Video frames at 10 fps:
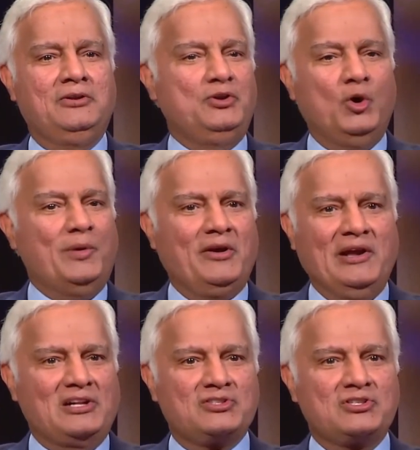Nowhere
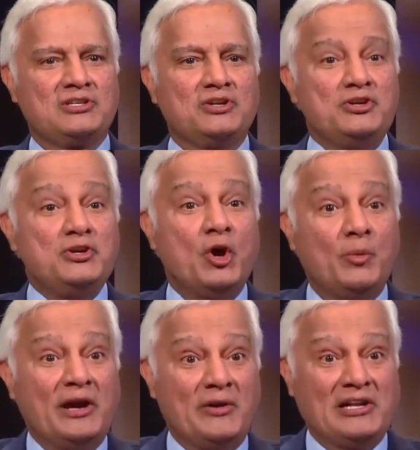else
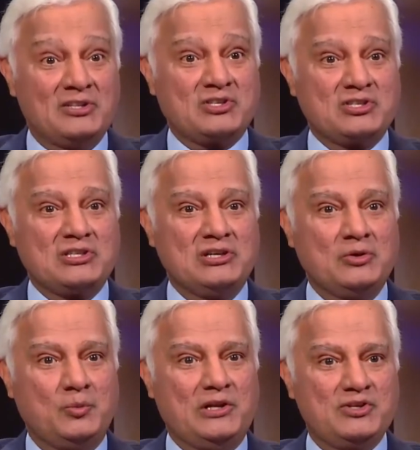
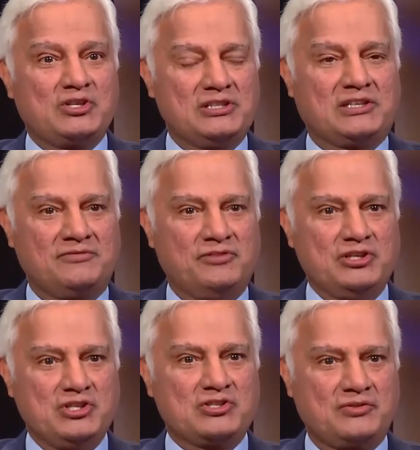will you see the
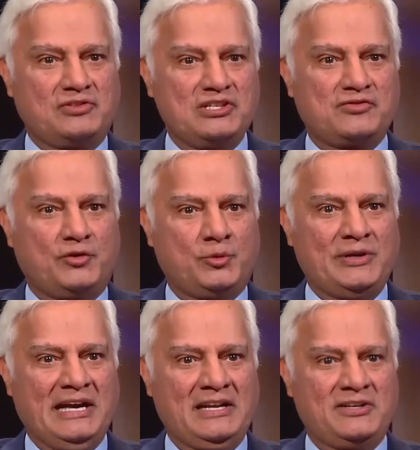convergence of these 4
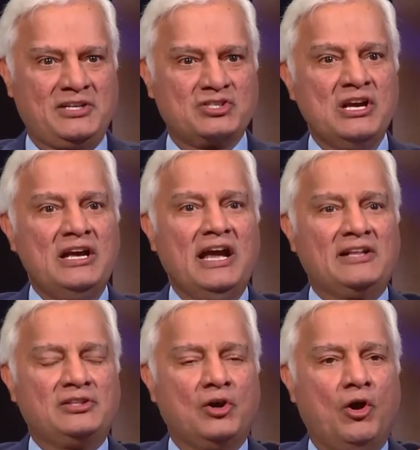realities
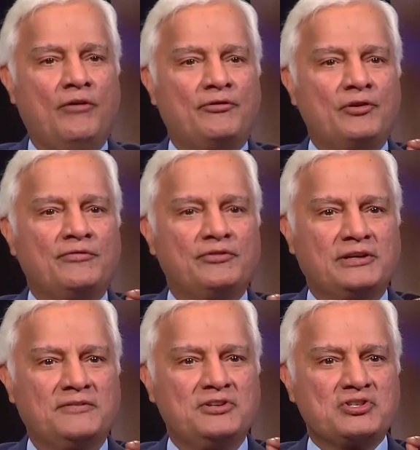and the offer of
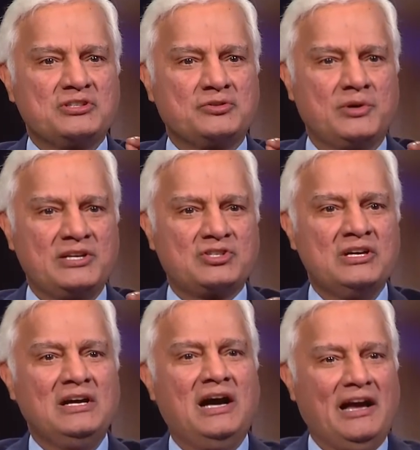forgiveness and grace.
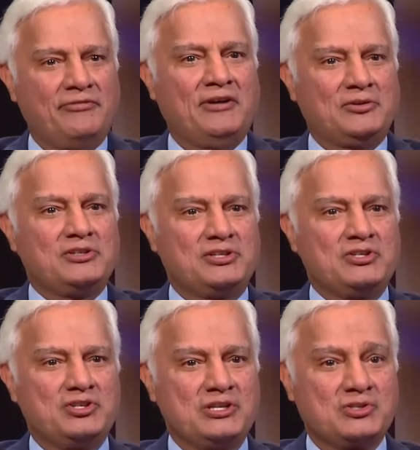I found it
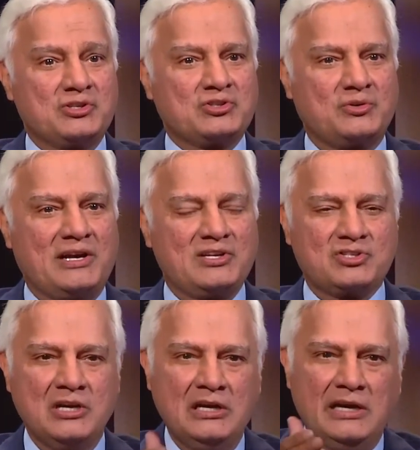in Jesus
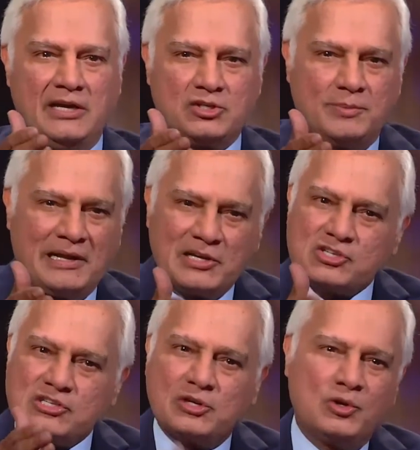Christ. And to my
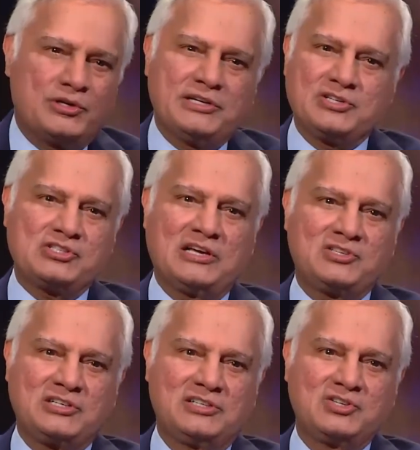listening audience, I
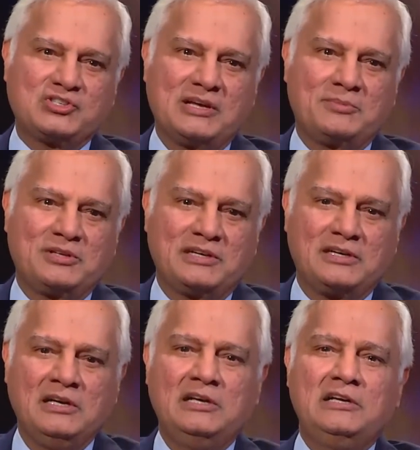say the same thing.
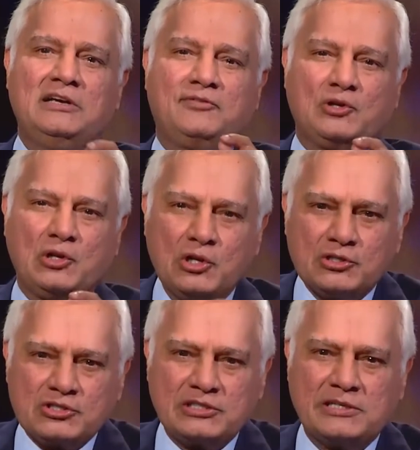If you
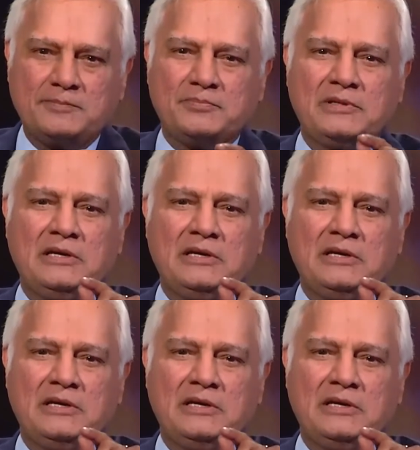look to Him,